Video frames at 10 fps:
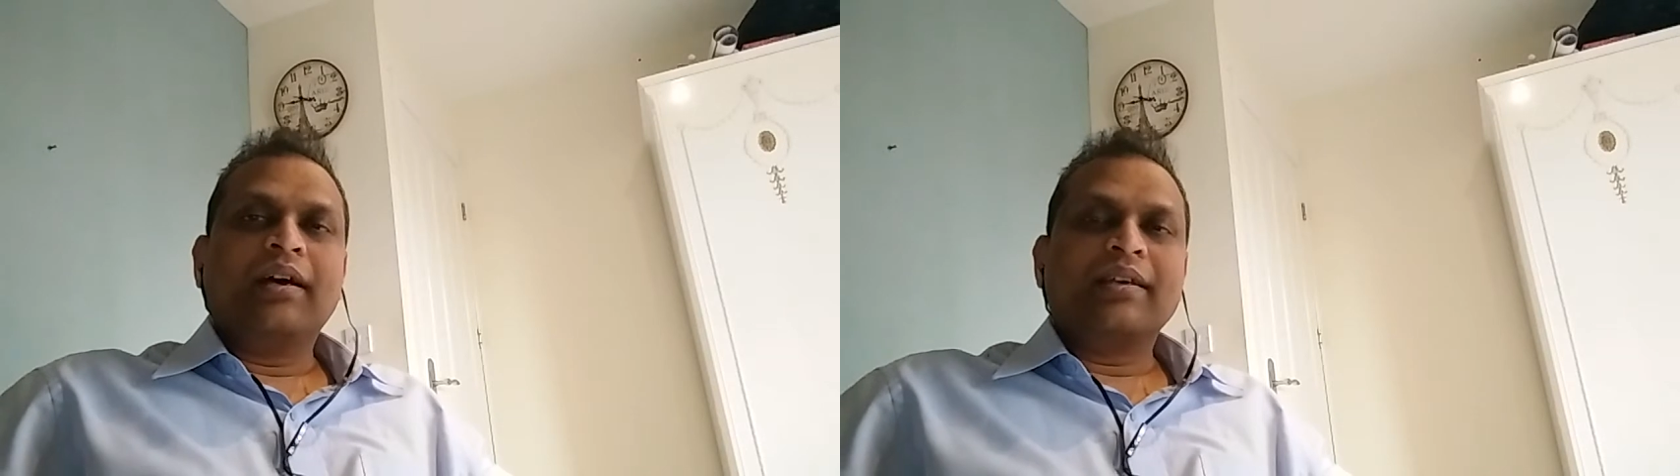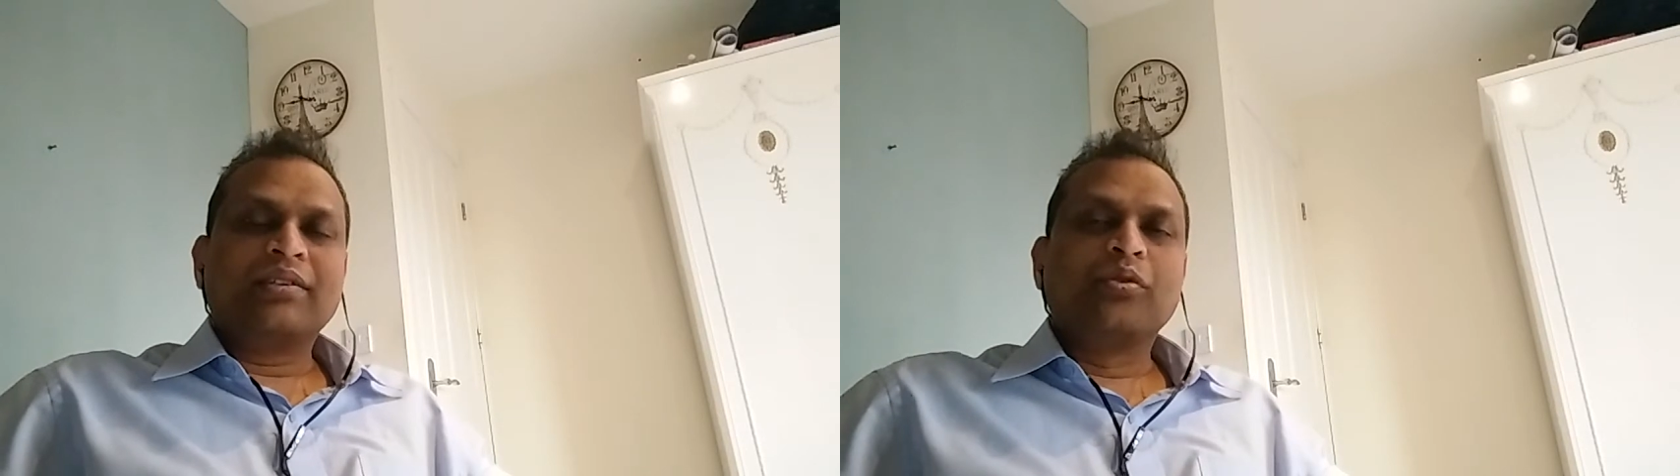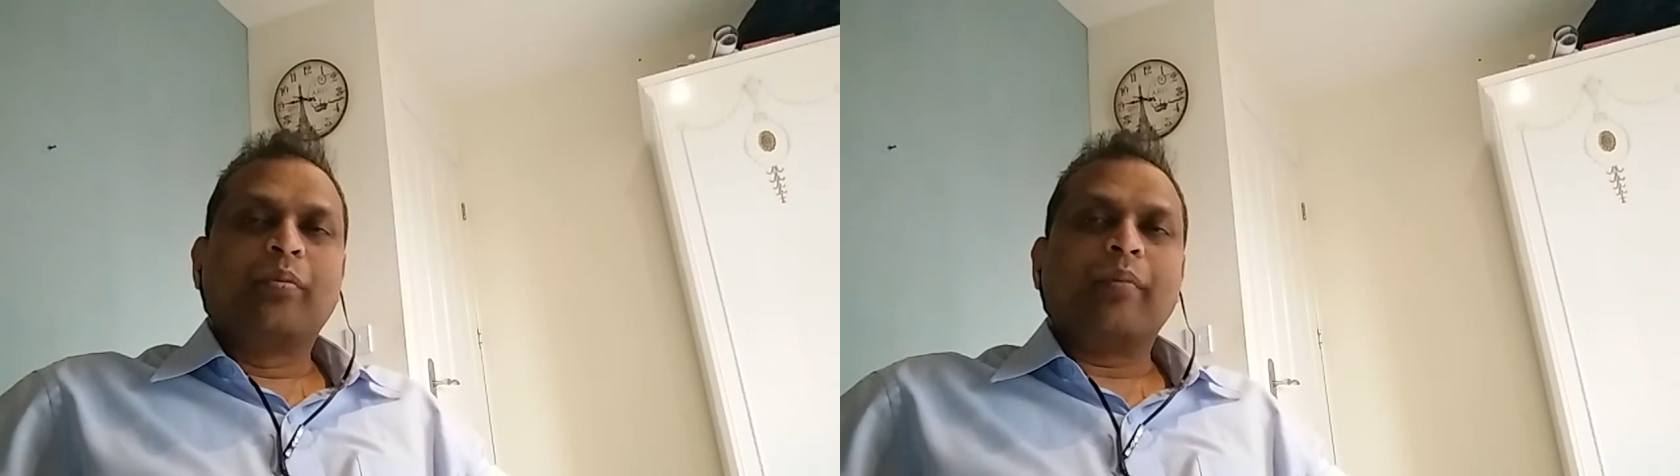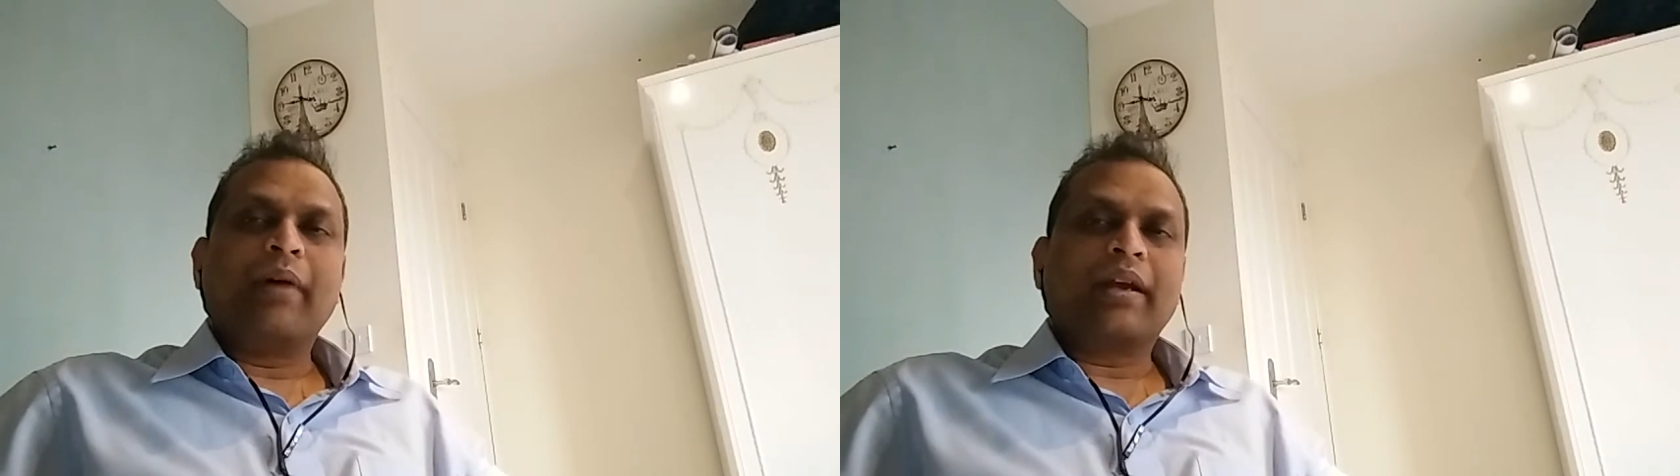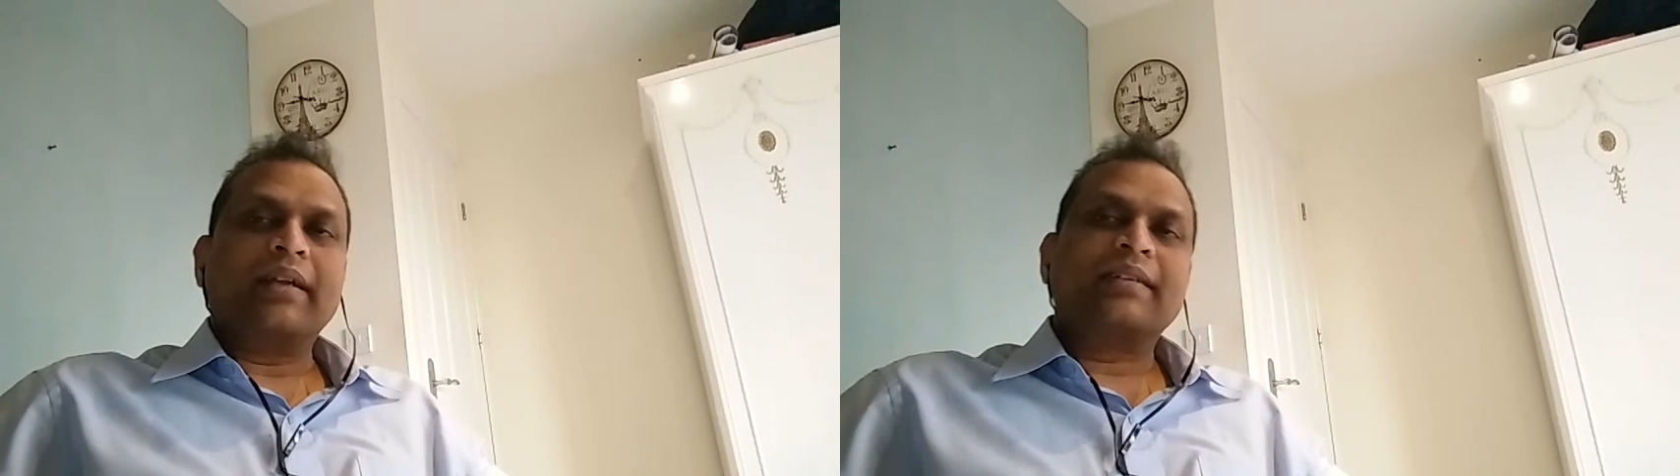
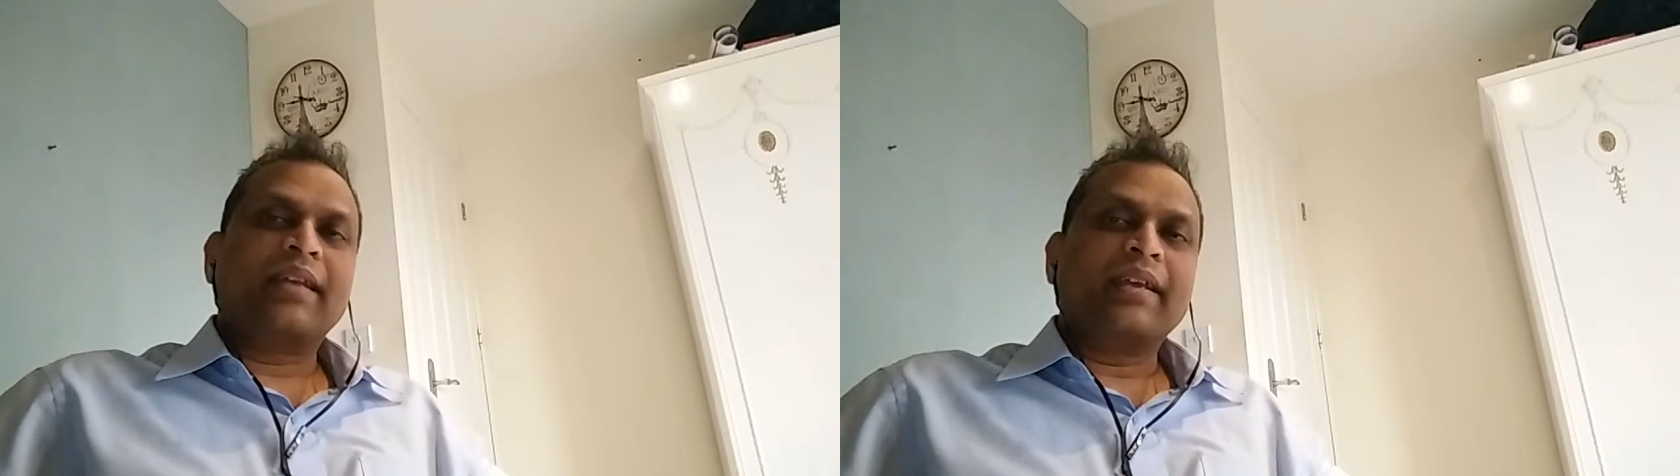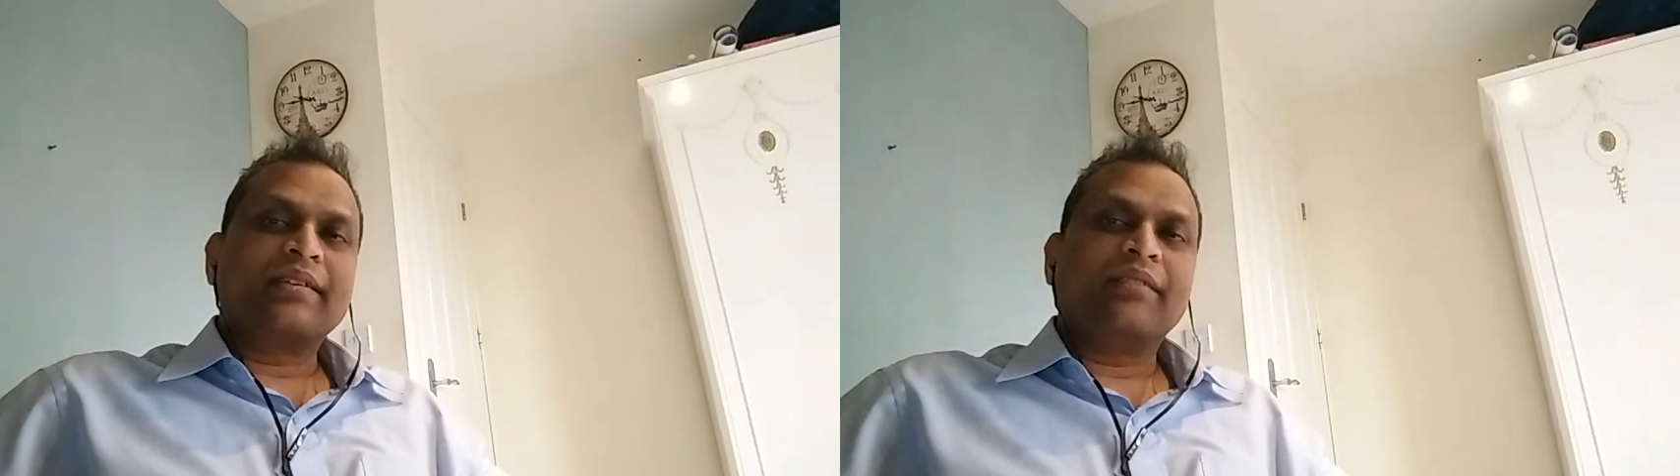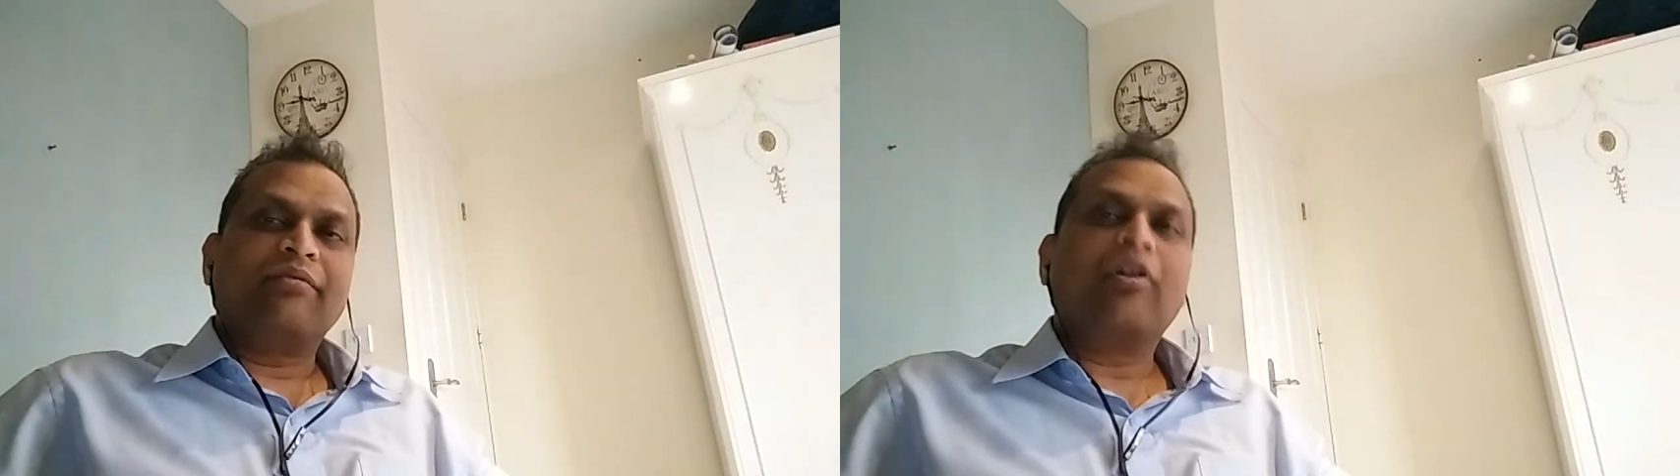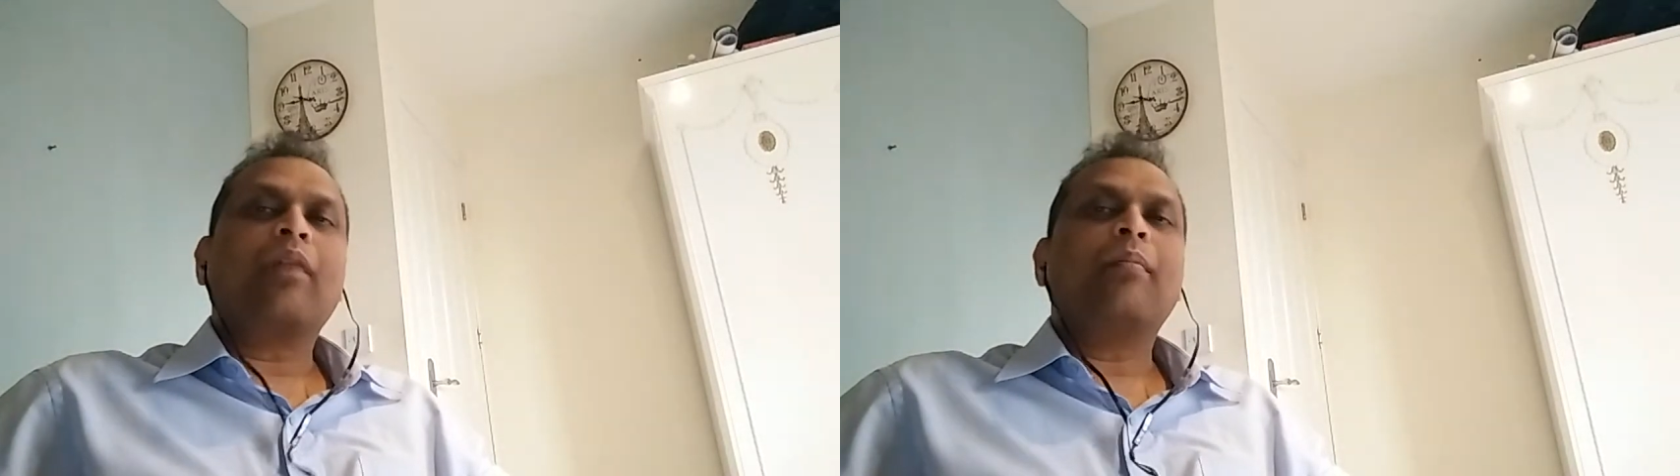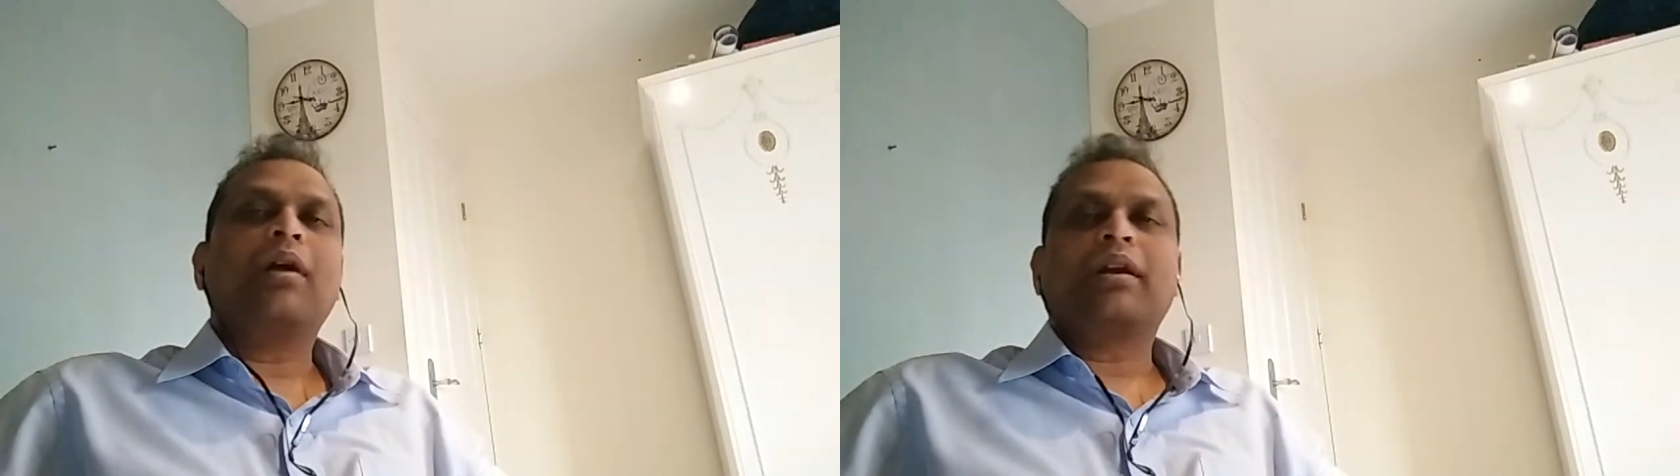supermarkets, likes of
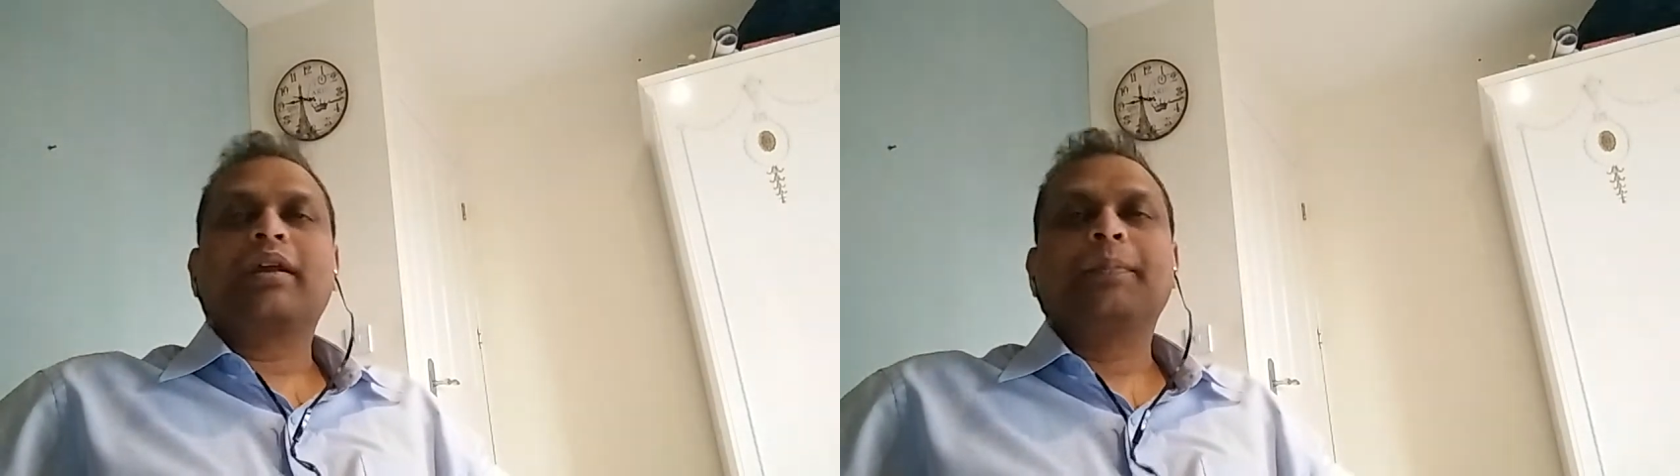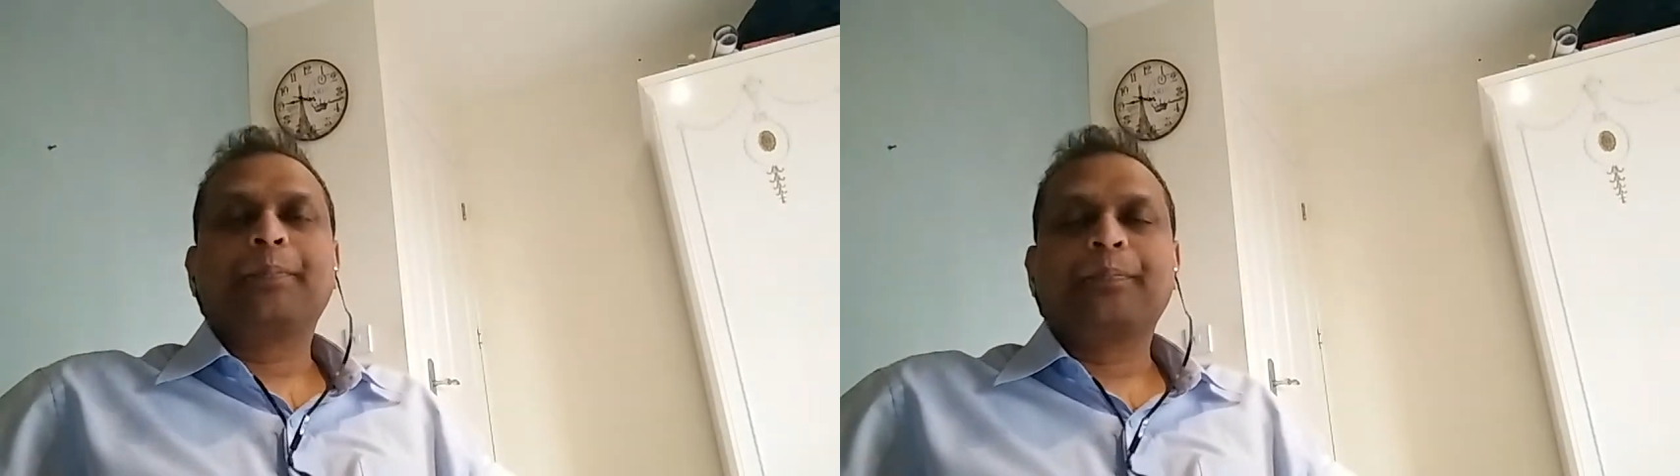Walmart.